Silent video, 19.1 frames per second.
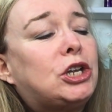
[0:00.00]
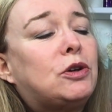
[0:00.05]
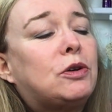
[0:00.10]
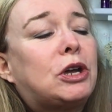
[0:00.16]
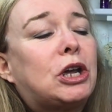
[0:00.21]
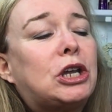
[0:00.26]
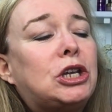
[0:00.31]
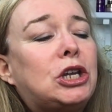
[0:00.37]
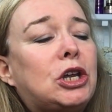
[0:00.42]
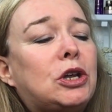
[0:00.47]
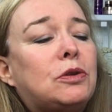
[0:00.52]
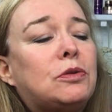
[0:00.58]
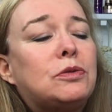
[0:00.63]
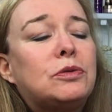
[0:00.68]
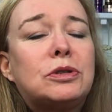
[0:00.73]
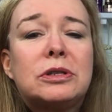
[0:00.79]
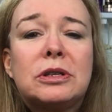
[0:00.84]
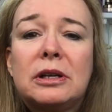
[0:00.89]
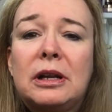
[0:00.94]
You can
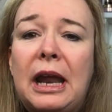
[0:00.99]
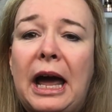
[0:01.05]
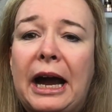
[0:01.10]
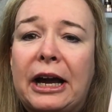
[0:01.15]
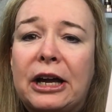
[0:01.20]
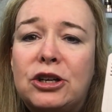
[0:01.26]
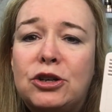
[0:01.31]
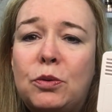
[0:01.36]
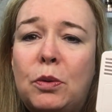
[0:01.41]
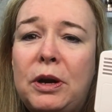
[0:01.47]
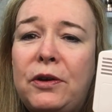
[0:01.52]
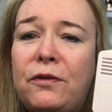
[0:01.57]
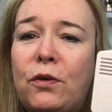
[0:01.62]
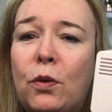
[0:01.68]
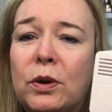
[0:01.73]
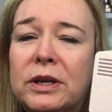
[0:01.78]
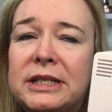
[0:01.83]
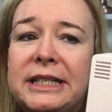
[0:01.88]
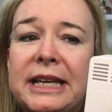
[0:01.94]
use like a
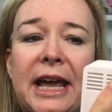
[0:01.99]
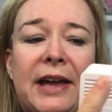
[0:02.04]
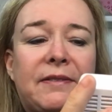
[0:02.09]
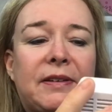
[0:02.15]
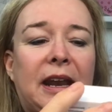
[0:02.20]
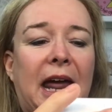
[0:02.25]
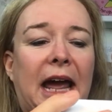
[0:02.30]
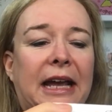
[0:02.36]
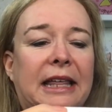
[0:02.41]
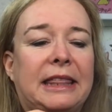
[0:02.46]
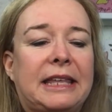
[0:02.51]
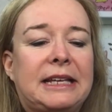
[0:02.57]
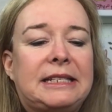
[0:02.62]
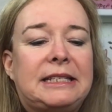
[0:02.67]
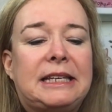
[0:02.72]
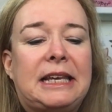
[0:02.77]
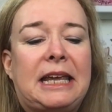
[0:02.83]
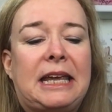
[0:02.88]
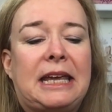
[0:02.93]
24/7 like
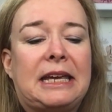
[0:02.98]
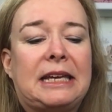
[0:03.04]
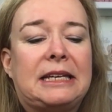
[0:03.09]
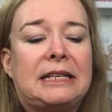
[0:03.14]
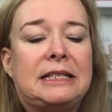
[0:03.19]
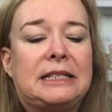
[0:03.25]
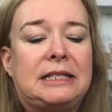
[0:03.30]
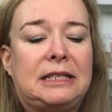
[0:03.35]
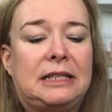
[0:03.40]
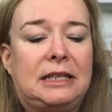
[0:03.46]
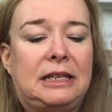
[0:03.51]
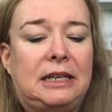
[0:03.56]
this is